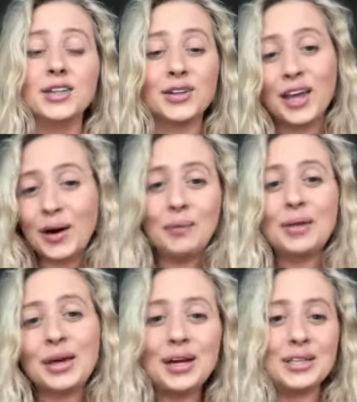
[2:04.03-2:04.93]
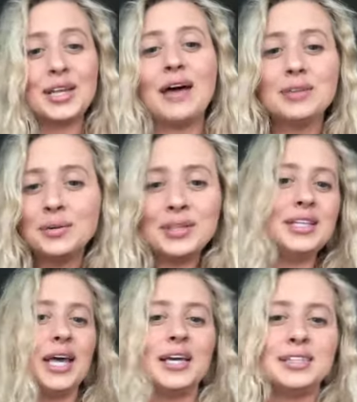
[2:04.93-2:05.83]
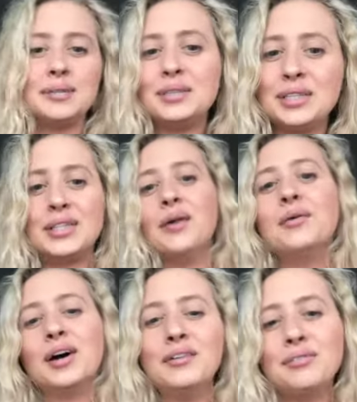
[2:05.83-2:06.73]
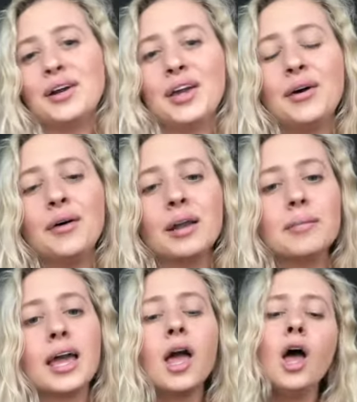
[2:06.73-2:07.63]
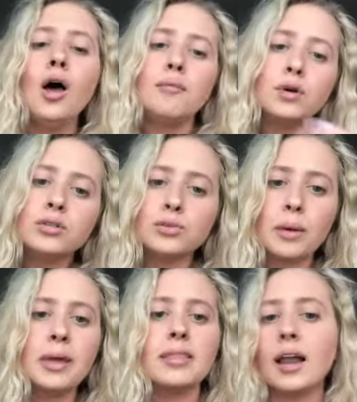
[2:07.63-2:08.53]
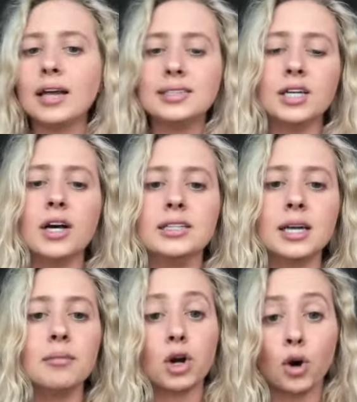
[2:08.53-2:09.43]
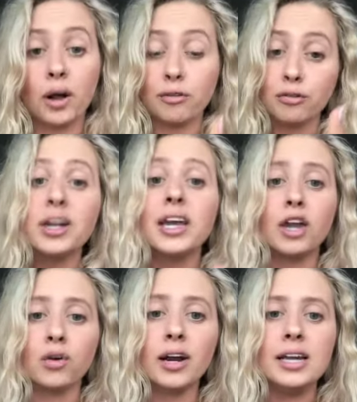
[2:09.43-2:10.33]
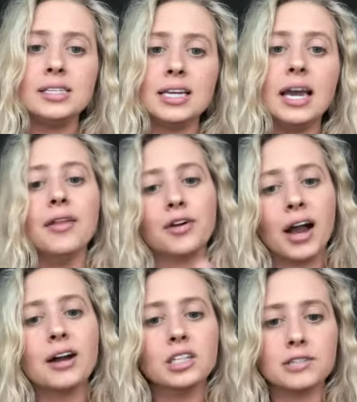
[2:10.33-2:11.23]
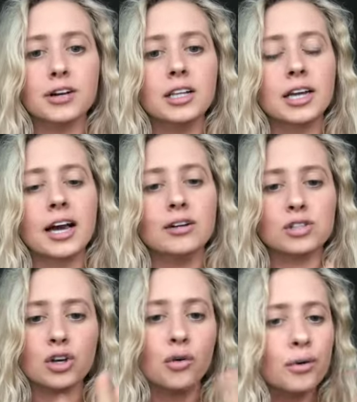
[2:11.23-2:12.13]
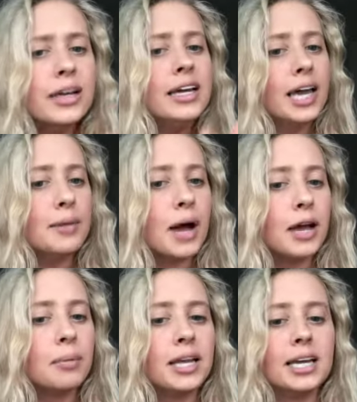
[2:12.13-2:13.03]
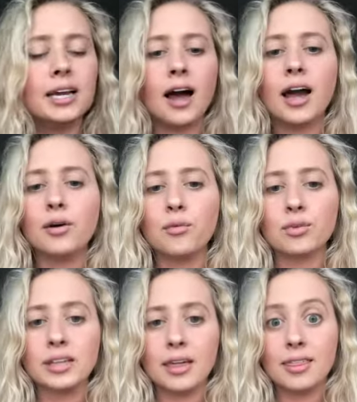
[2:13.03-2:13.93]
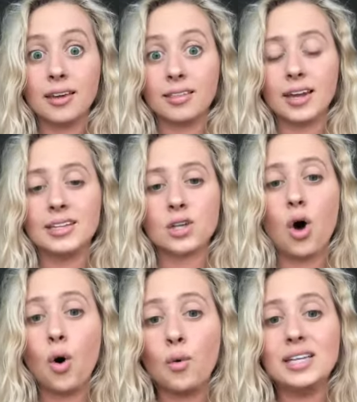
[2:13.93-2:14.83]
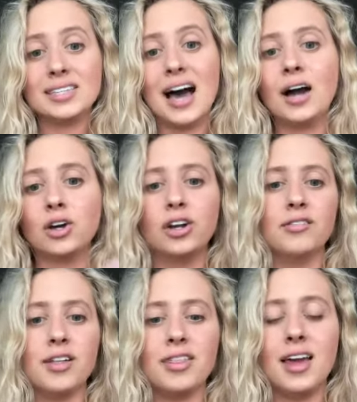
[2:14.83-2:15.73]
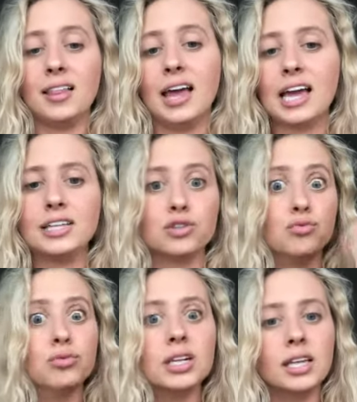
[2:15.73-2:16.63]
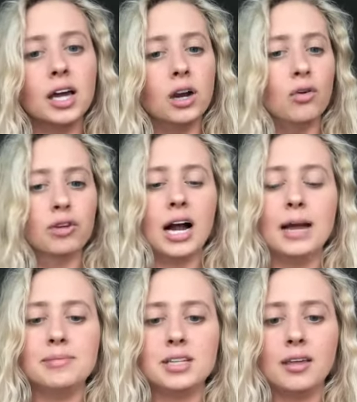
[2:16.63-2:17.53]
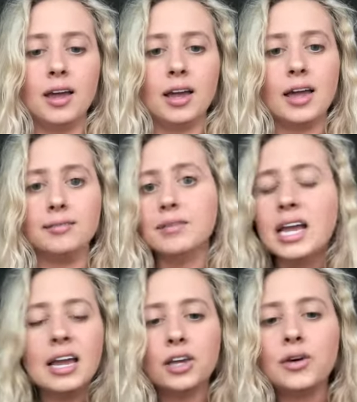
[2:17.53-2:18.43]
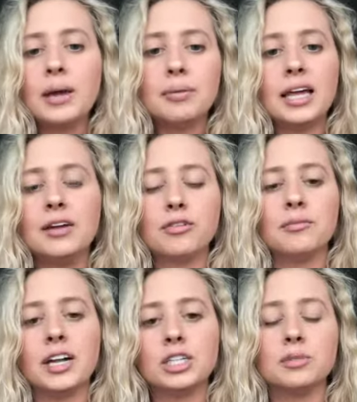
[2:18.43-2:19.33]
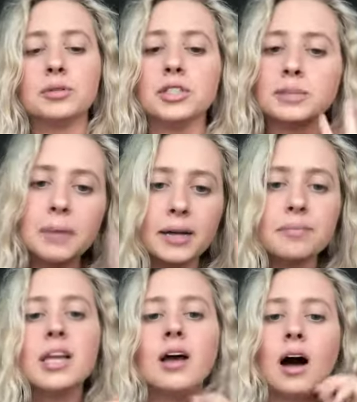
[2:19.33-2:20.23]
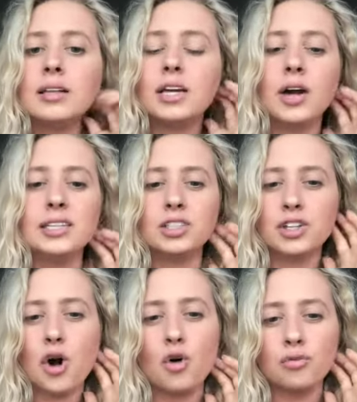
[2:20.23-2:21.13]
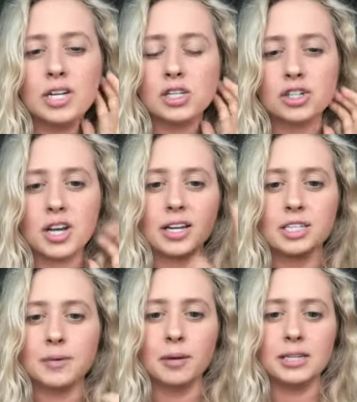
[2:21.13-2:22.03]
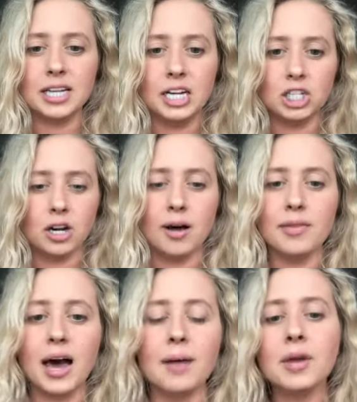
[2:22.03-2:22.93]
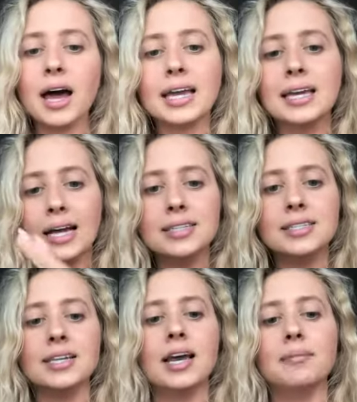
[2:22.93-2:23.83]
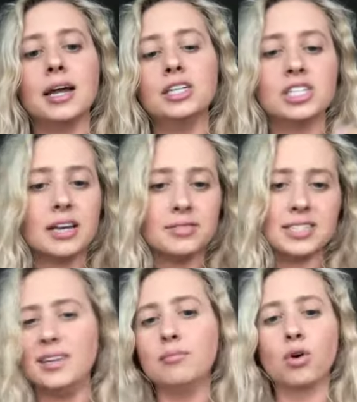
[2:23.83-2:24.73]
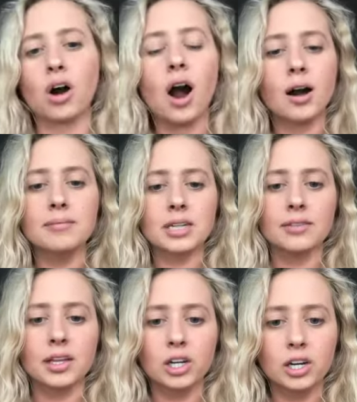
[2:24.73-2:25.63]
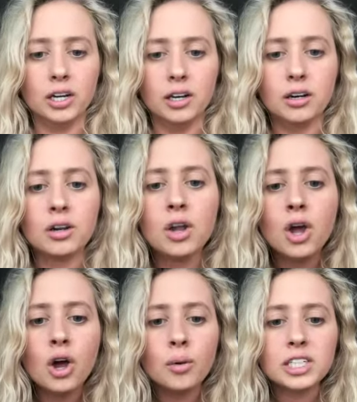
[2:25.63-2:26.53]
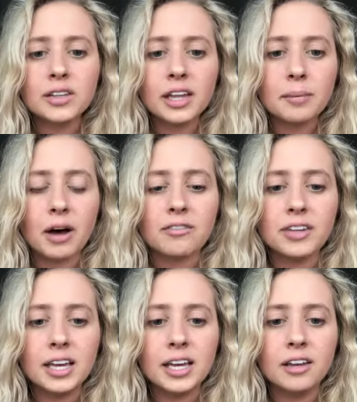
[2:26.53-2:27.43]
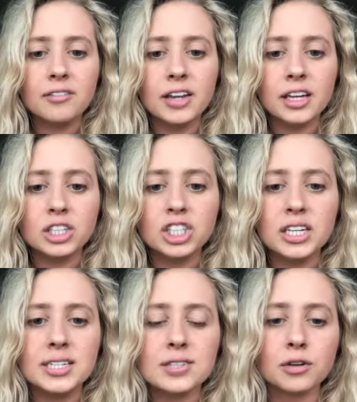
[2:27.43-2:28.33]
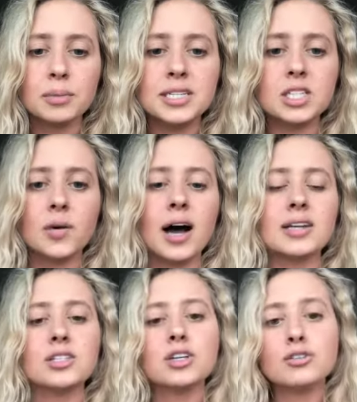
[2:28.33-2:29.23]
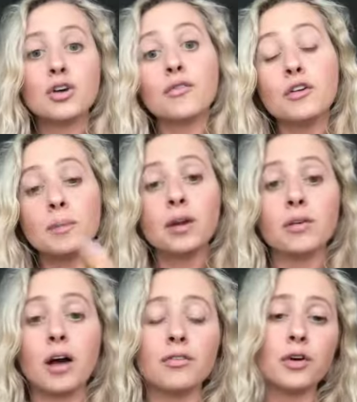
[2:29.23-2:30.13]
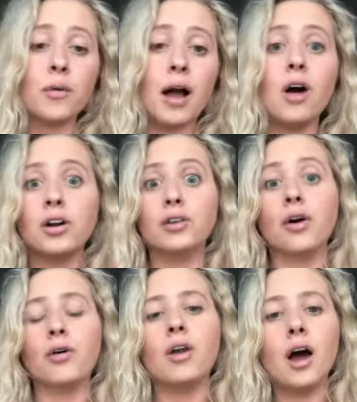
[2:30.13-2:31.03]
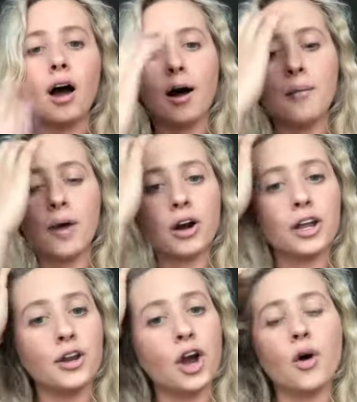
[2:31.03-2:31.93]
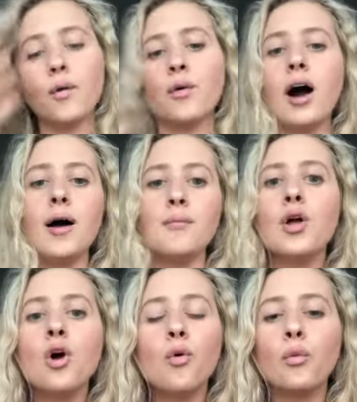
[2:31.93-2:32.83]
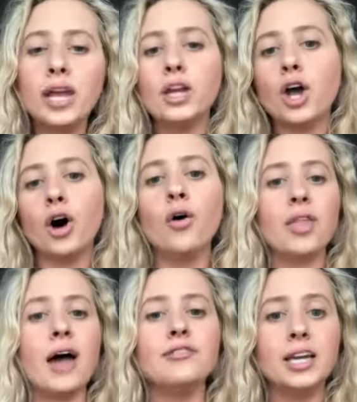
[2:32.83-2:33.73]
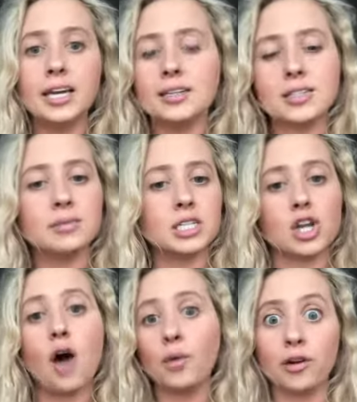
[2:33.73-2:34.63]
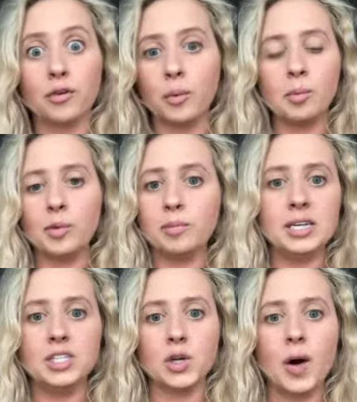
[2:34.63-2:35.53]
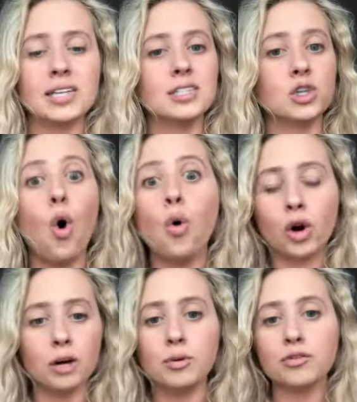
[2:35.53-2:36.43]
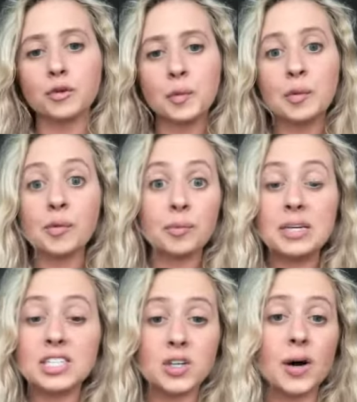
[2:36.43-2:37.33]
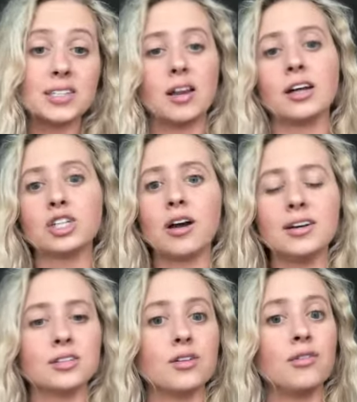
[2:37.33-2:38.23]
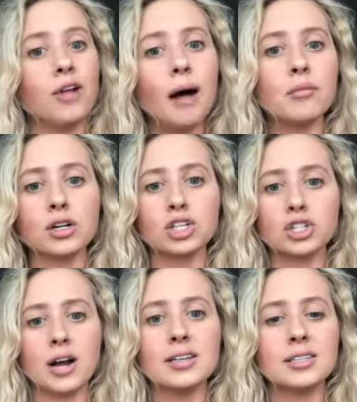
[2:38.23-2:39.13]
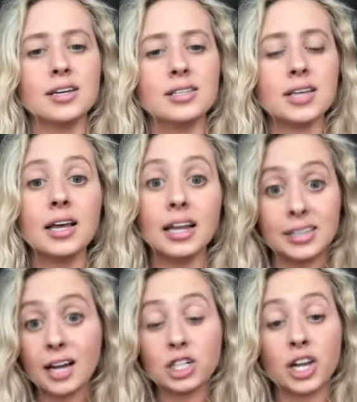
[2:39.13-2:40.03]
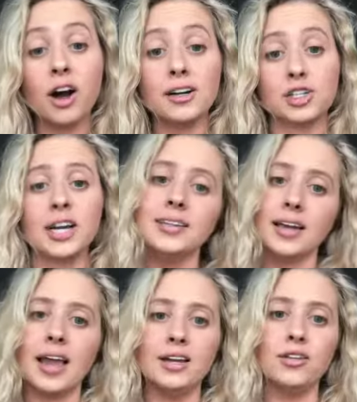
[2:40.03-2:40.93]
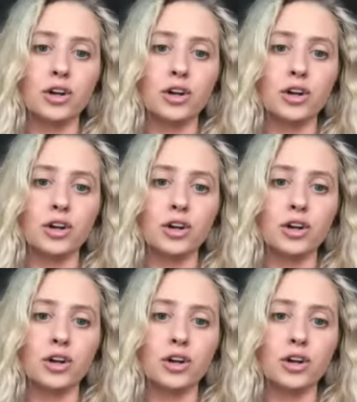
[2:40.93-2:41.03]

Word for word: They're like, oh my gosh, everyone's saying dim is so good for you. And I'm like, most women that I see on dim are going freaking crazy and their hair is falling out. So in my opinion, I don't really think that it's always that good of a thing. Like it's really an overhyped thing. And you get plenty from vegetables, but I'll let you guys do your own research and experimentation on that. I'm not against it, but I just have seen more harm done than good. What do you think about vegan, vegan cheese for PCOS? So if you've been around for a while or you don't um, already know, um, we know that veganism does not work for women with PCOS. It's horrible for women with PCOS. It actually causes a lot more stress. It's it's actually contraindicated.